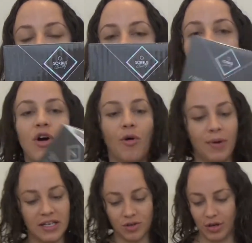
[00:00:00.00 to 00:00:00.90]
I'm going to
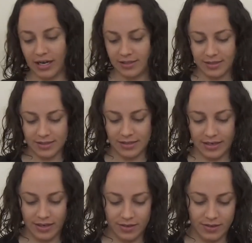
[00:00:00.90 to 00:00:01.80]
open it so you guys can
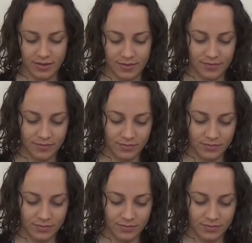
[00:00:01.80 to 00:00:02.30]
see it.